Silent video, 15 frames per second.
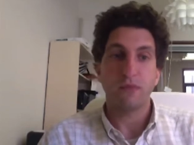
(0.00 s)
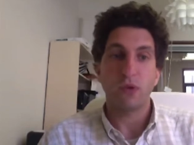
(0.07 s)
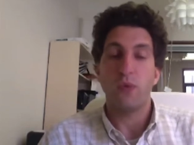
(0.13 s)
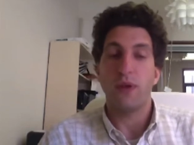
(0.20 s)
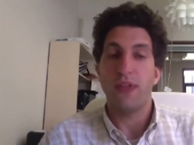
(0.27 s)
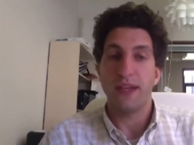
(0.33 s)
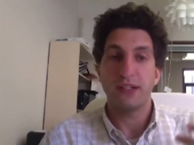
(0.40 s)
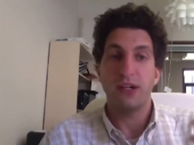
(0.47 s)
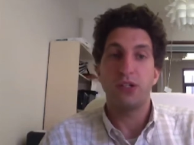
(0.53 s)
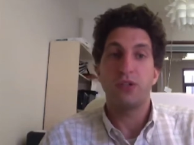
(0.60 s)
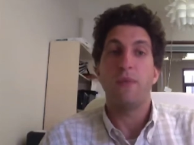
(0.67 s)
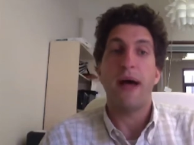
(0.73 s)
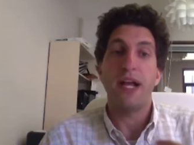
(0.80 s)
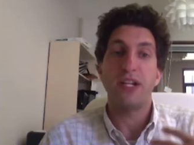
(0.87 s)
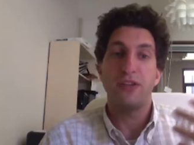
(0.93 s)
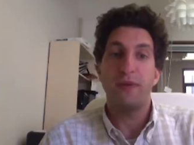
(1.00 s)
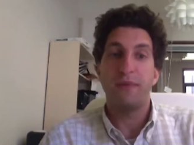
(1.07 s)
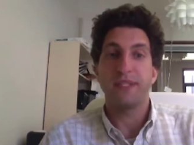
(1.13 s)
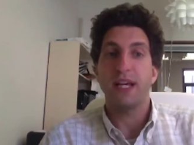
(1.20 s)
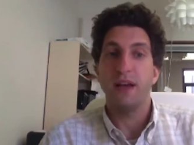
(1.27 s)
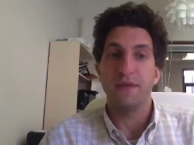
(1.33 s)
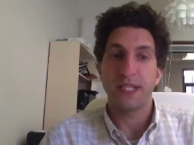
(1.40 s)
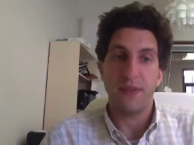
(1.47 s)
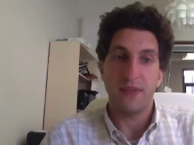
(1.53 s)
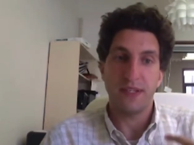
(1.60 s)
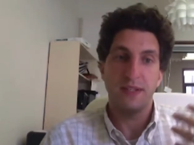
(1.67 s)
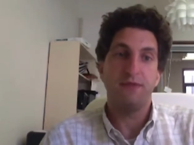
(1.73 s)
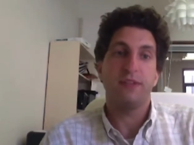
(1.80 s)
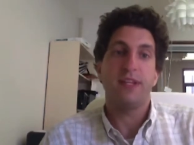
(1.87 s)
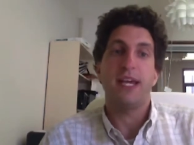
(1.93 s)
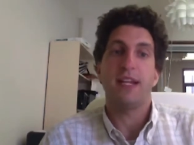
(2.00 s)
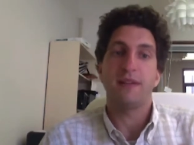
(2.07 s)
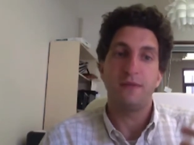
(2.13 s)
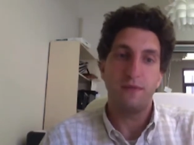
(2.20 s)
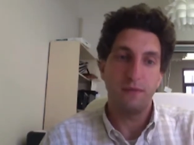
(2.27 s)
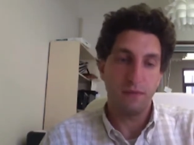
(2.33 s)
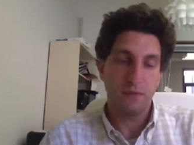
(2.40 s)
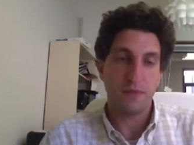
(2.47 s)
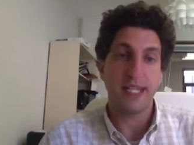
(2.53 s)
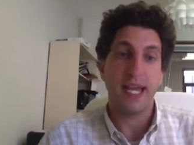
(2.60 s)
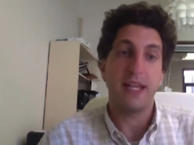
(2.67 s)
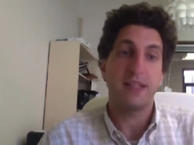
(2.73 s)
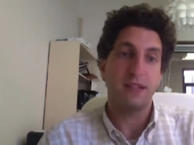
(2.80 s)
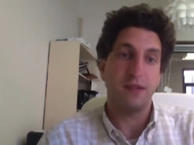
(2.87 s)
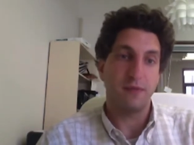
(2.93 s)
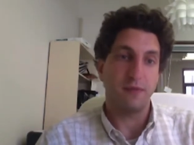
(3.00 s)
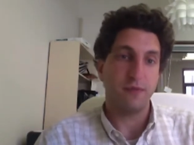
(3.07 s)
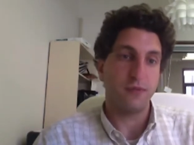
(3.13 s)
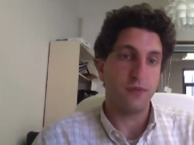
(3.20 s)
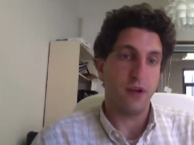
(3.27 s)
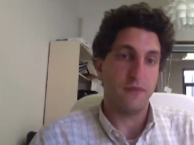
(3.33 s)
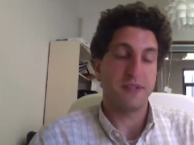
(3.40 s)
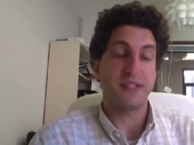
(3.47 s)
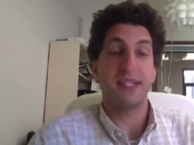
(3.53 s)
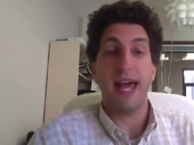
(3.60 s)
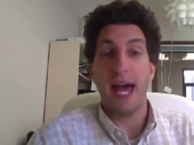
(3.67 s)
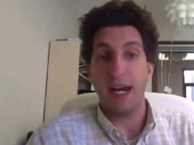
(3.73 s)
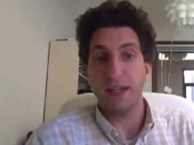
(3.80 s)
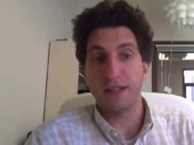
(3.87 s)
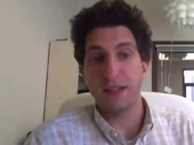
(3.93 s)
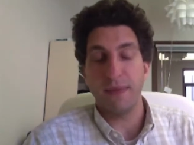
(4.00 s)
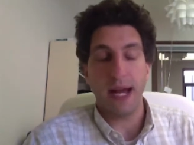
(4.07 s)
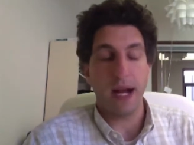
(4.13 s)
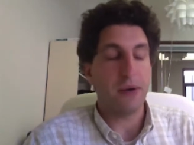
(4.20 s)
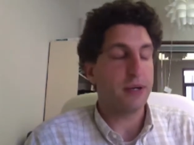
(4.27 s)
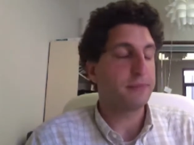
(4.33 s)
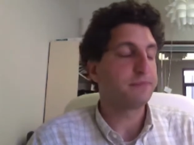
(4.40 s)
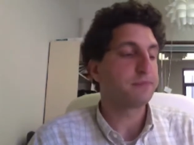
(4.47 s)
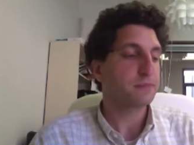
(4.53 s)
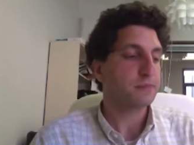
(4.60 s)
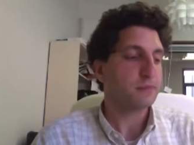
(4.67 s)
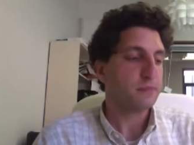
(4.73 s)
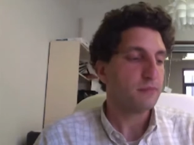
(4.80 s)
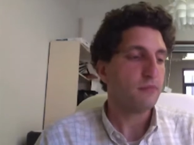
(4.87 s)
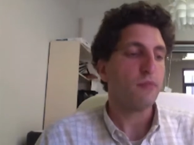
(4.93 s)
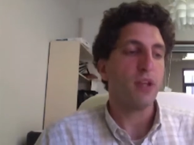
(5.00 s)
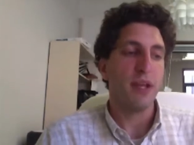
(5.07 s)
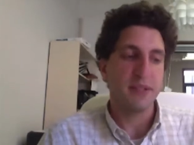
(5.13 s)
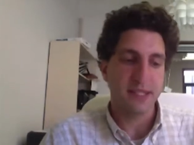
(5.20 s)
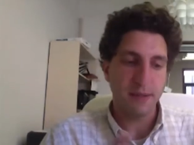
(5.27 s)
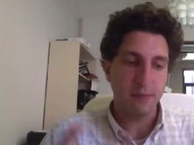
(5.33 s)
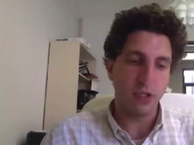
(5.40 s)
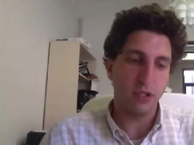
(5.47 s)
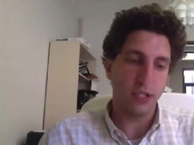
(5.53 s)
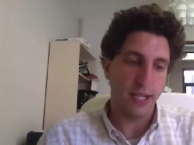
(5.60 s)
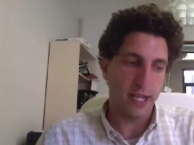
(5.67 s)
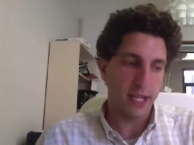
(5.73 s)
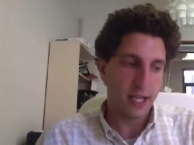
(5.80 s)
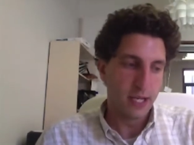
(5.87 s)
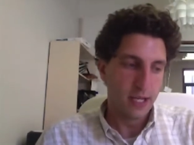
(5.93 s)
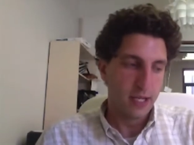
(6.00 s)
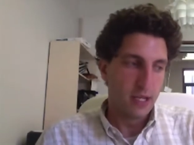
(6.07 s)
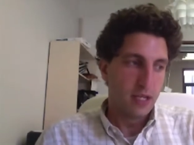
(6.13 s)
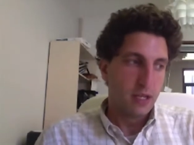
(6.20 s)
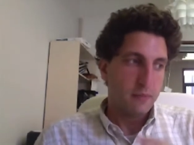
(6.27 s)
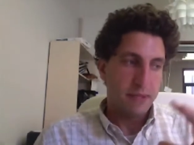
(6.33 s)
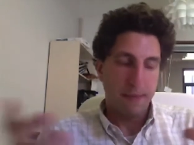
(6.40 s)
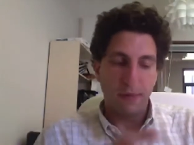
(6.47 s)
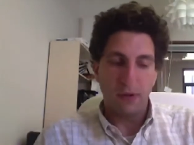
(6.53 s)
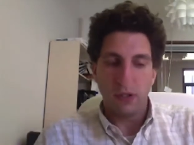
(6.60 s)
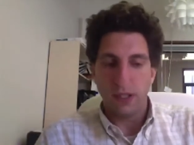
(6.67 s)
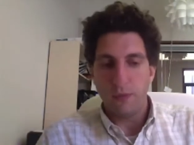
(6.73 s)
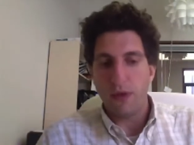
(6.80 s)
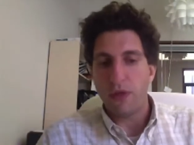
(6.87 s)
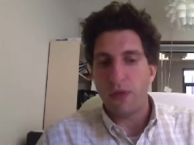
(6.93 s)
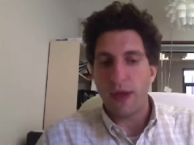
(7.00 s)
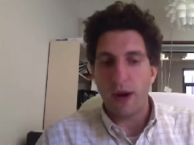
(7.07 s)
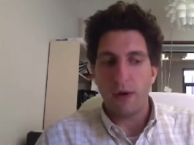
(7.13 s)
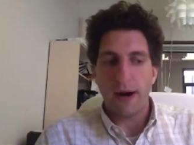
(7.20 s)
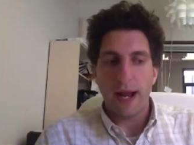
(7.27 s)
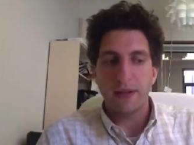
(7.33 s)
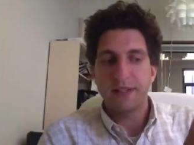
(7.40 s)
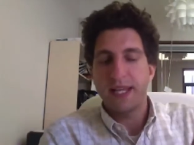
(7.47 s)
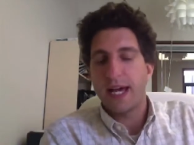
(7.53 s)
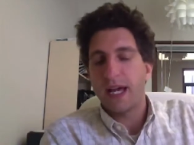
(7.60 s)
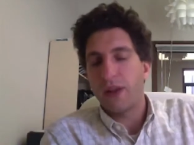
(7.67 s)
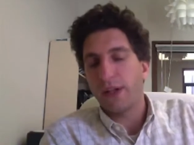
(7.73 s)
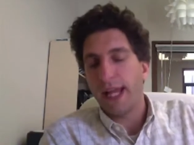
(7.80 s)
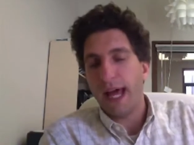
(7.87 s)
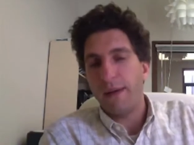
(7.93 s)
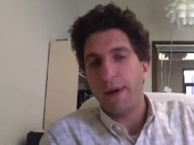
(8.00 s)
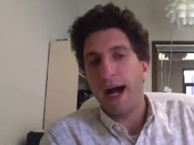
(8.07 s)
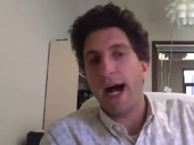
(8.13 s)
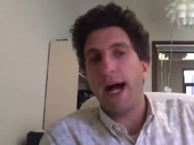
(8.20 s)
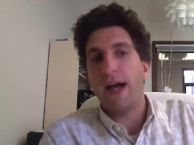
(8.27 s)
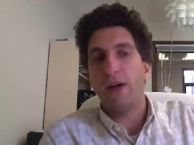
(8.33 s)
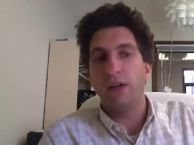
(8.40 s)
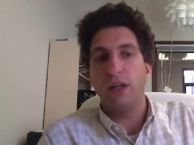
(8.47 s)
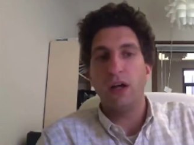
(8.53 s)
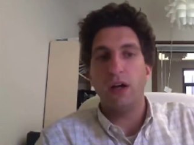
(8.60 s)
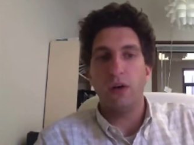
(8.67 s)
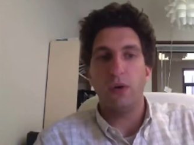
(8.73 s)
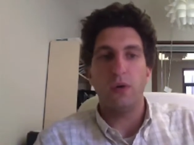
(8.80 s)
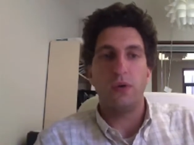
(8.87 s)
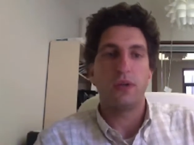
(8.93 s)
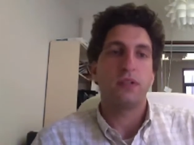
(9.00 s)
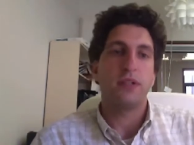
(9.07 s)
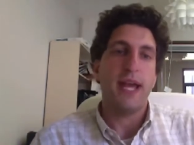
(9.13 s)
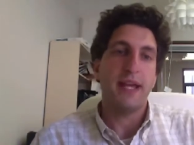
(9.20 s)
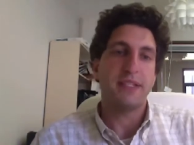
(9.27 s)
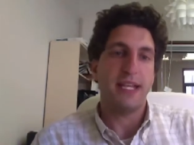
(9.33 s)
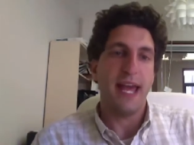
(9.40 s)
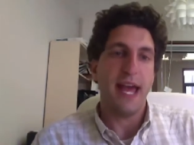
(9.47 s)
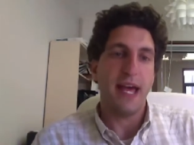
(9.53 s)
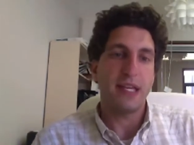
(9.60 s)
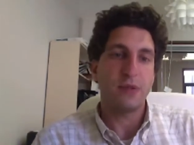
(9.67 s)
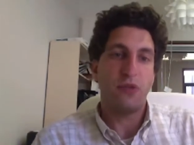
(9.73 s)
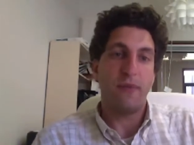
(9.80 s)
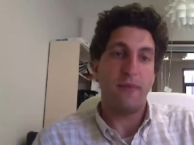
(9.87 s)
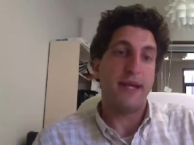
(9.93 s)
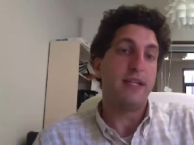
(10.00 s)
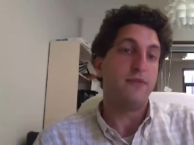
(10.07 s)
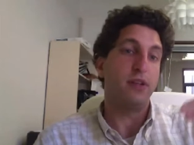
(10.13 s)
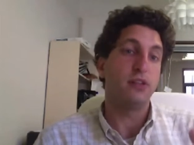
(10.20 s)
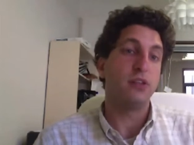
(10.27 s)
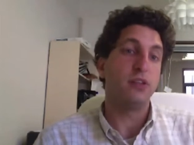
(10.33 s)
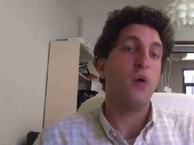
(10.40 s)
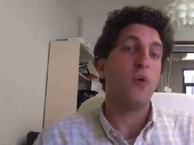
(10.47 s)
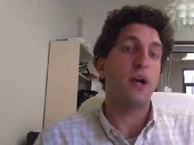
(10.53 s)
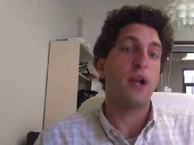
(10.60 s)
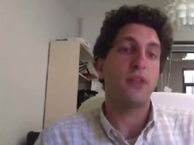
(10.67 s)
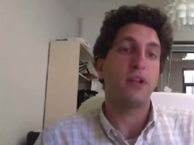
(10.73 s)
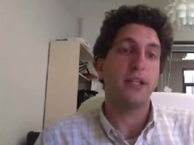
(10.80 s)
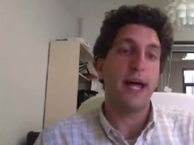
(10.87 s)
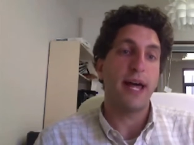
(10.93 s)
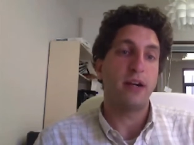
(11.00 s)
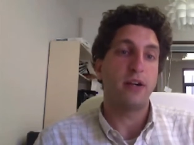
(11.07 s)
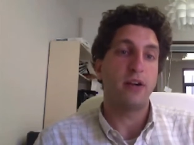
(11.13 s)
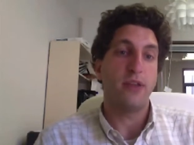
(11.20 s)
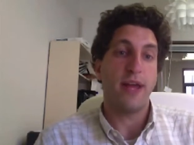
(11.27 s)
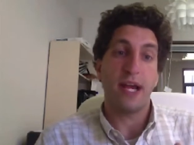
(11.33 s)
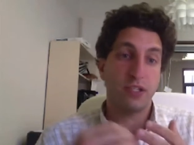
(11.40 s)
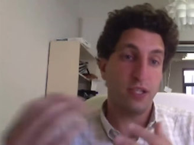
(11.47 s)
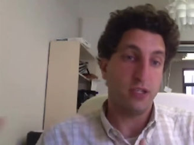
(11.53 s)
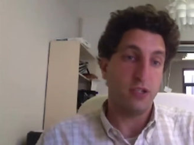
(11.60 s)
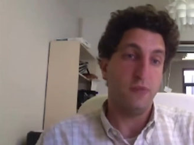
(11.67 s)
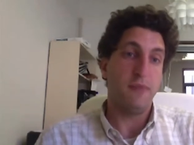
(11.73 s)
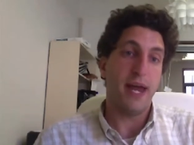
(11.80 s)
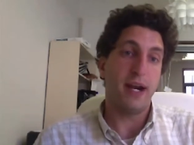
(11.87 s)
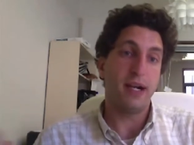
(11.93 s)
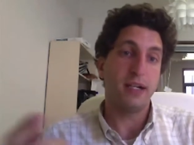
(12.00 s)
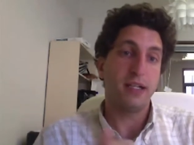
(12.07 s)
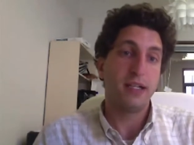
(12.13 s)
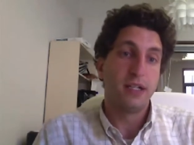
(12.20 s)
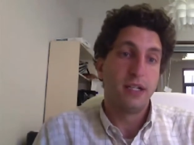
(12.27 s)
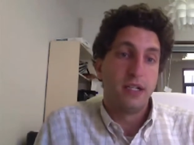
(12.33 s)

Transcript: when they start to imagine themselves, get this inflated sense of status and power. And similarly, people, whether they were outside of the lab high or low, SES, when they're made to feel lower on the ladder, they actually do better.